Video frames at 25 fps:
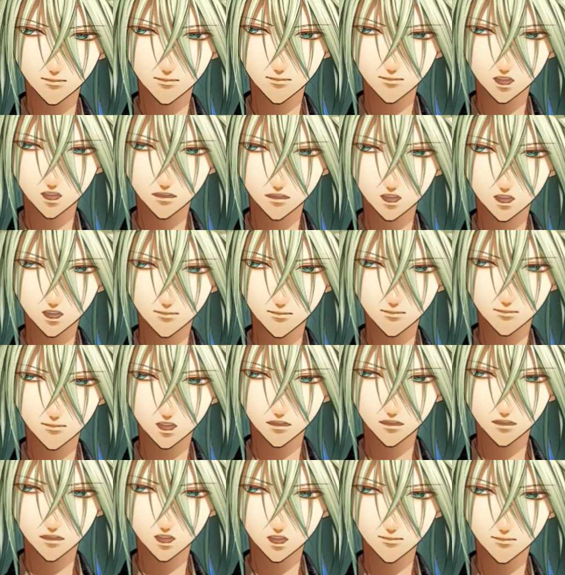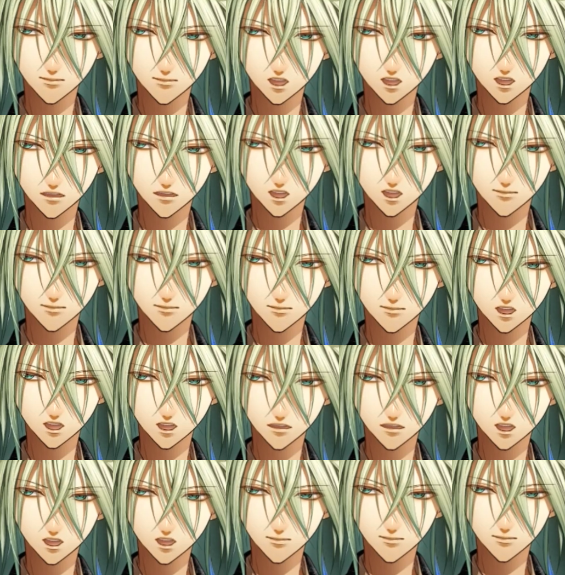if I were to be honest,
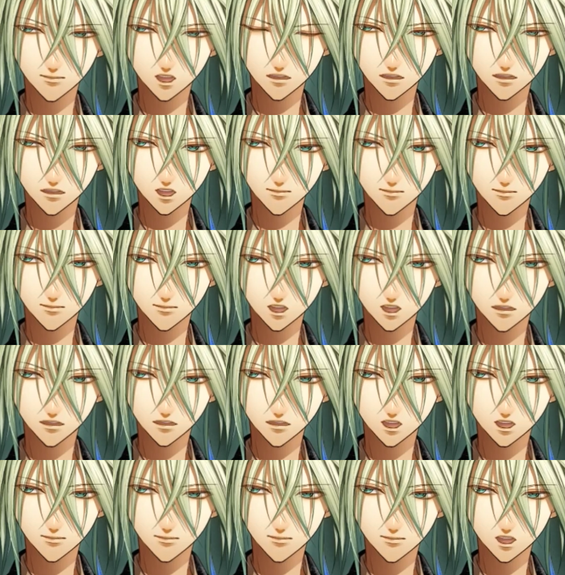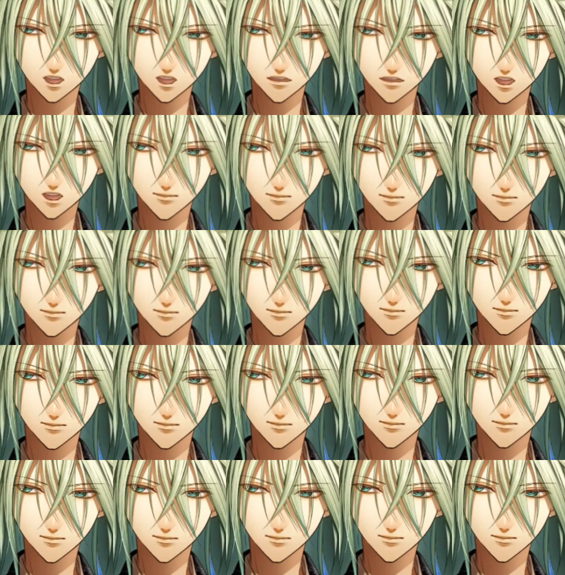there's some part of me that wants to be
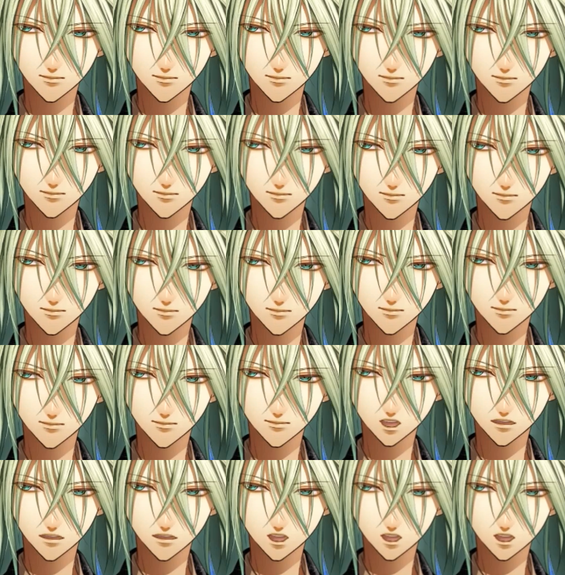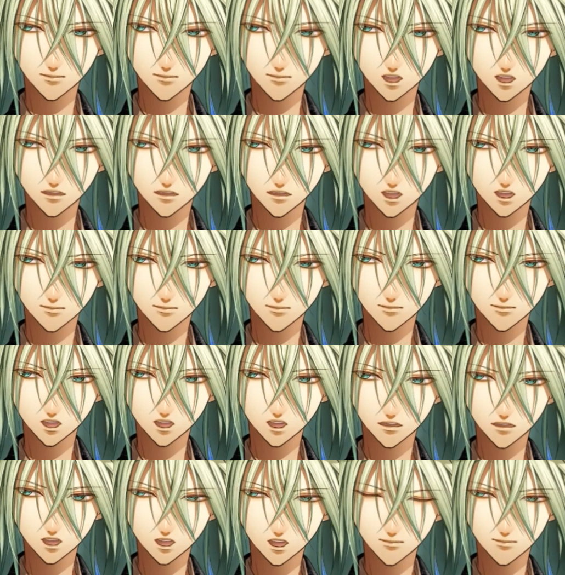with you.
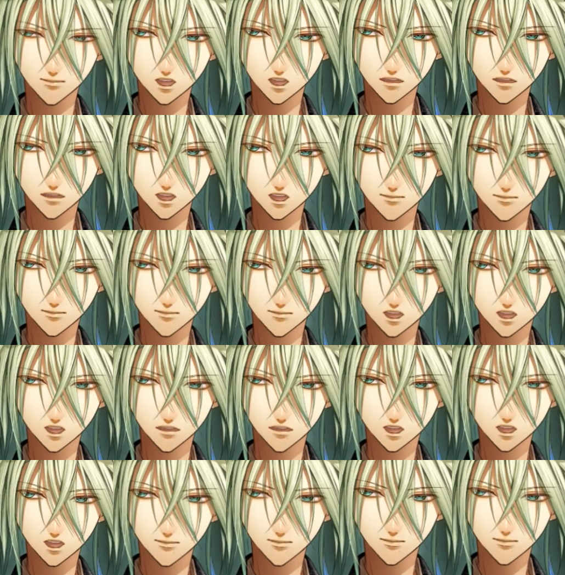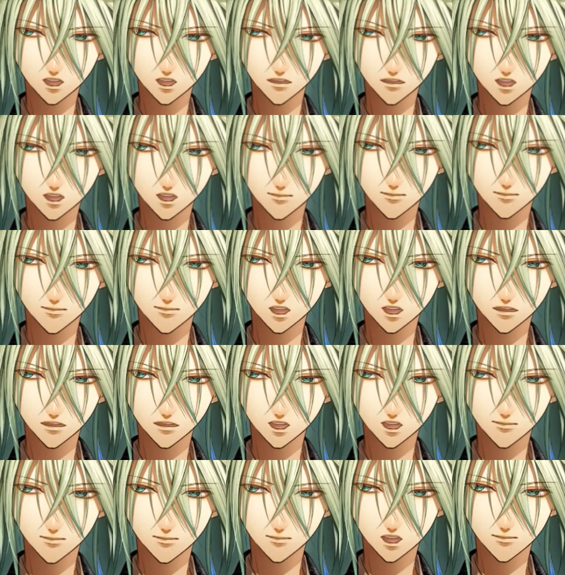Actually, I guess it's true
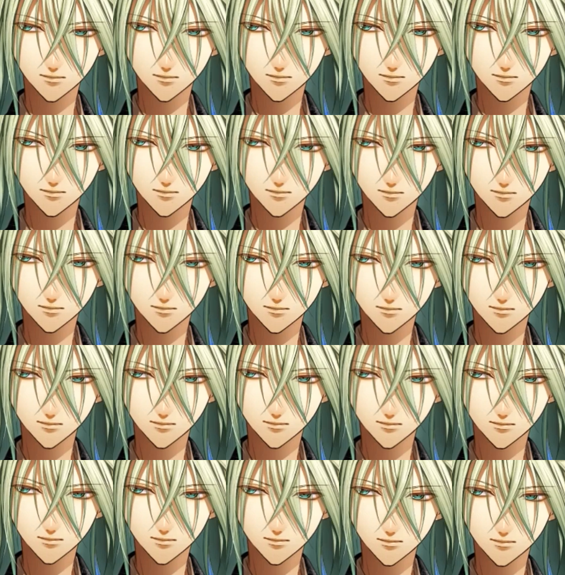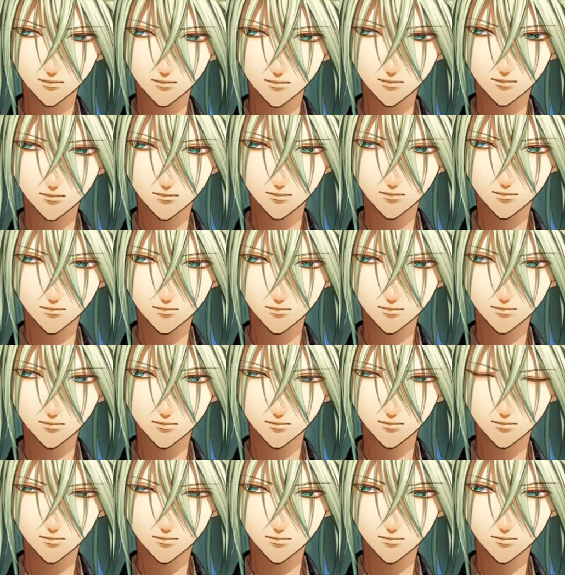that that was
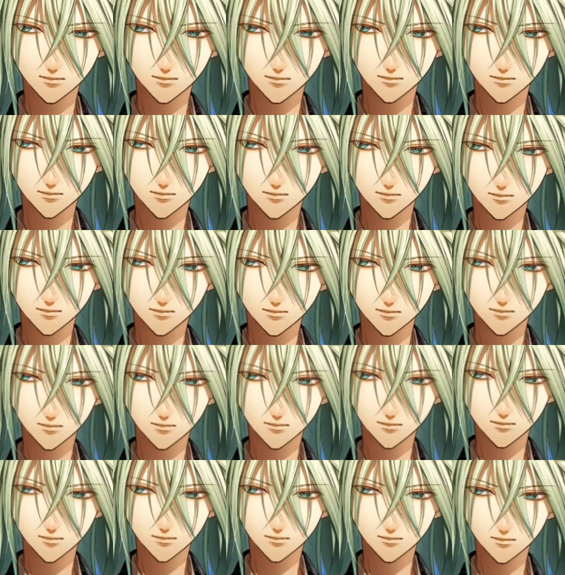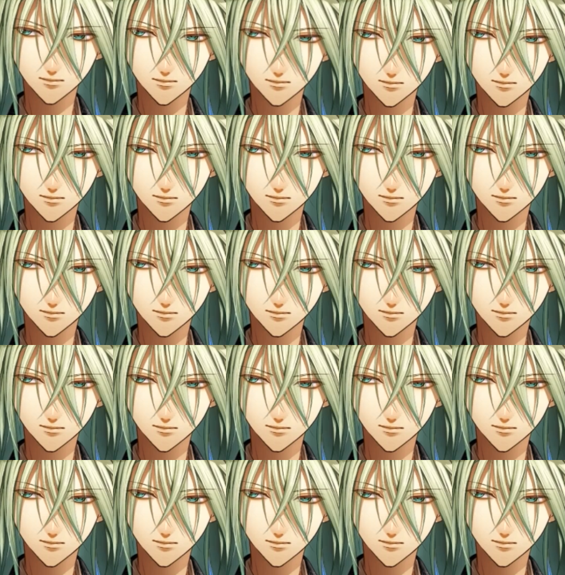the driving factor.